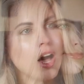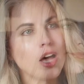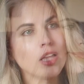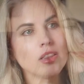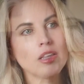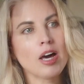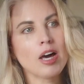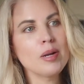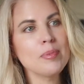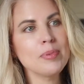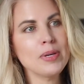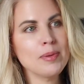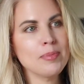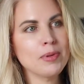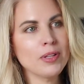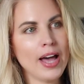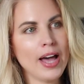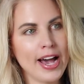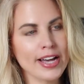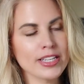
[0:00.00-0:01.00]
A lot of
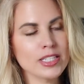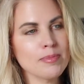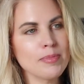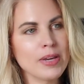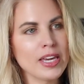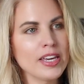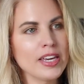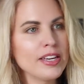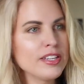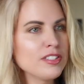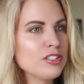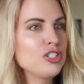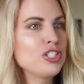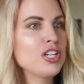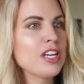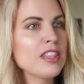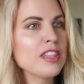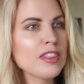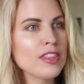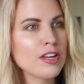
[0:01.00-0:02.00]
people ask me, is
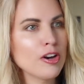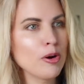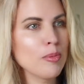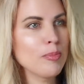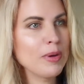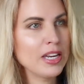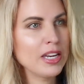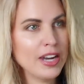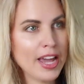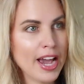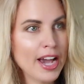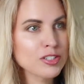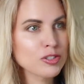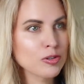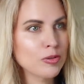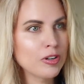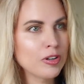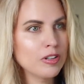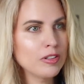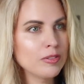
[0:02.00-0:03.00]
gene therapy
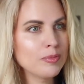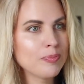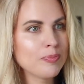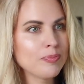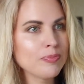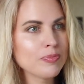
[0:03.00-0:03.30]
natural?